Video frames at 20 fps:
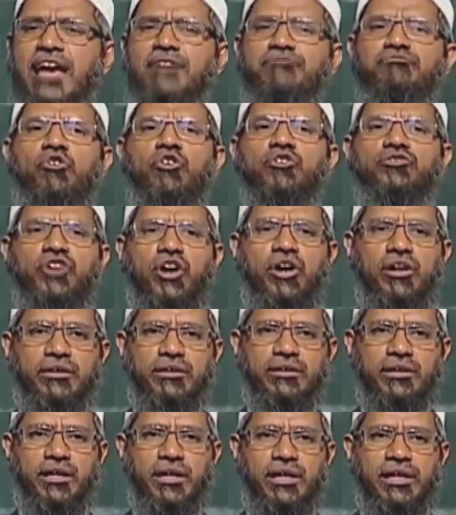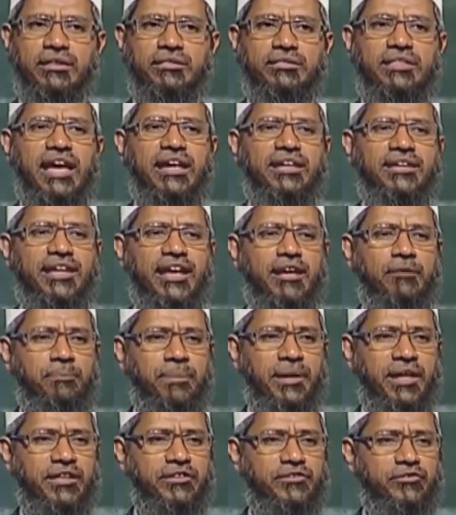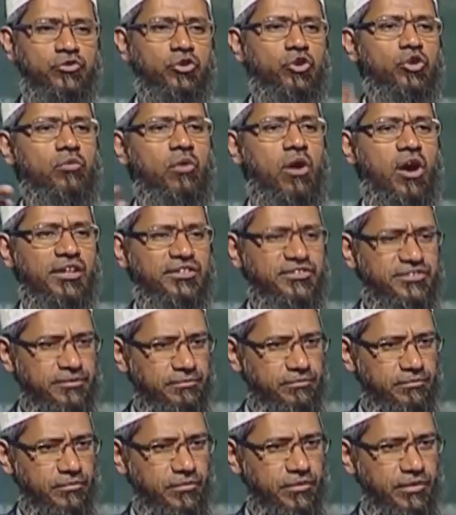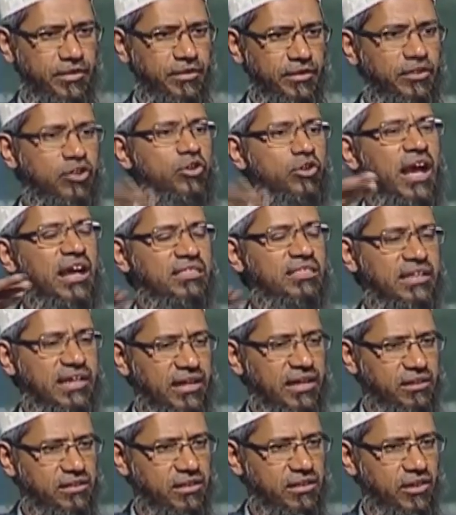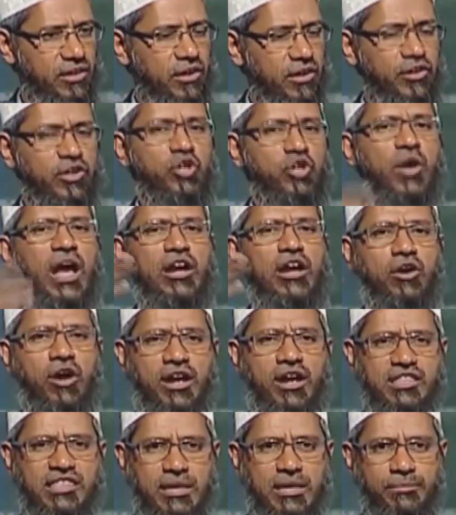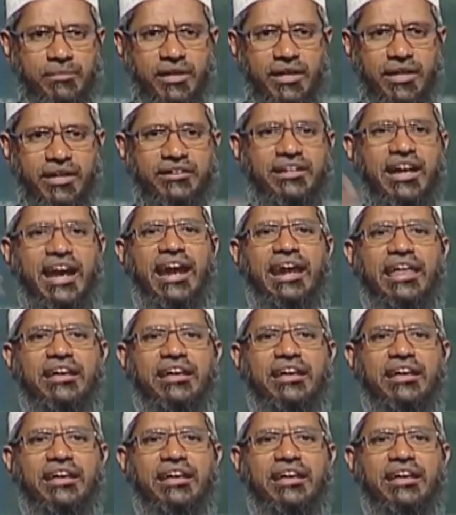life goes on, that take place due to wars, due to accidents, due to alcoholism, drug